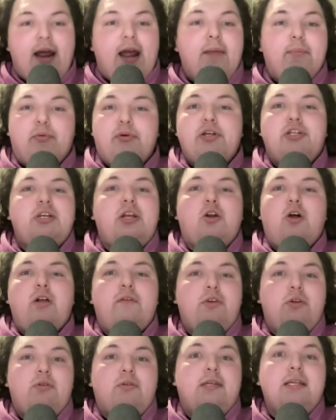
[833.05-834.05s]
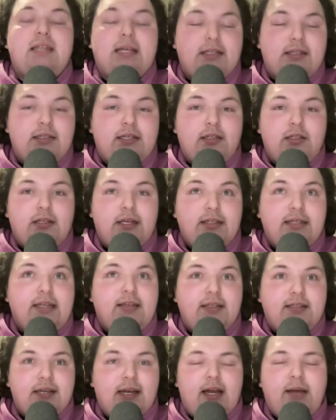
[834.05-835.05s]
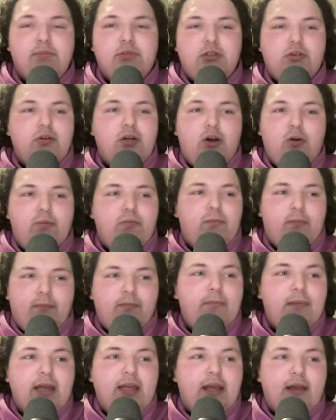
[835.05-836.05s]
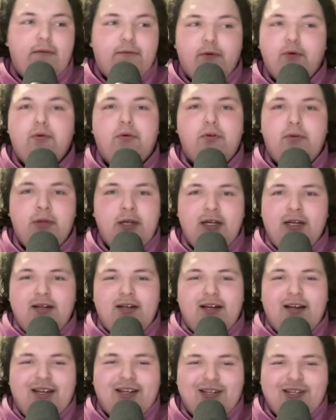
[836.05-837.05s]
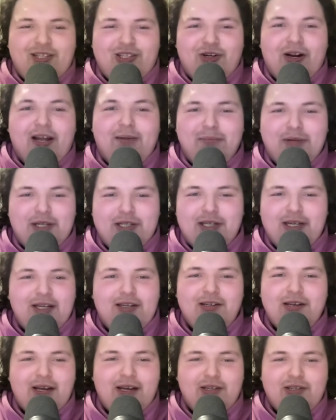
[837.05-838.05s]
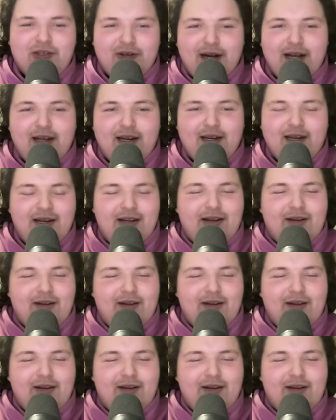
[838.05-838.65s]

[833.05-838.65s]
I appreciate all of you who did take the time to go make a full trade machine trade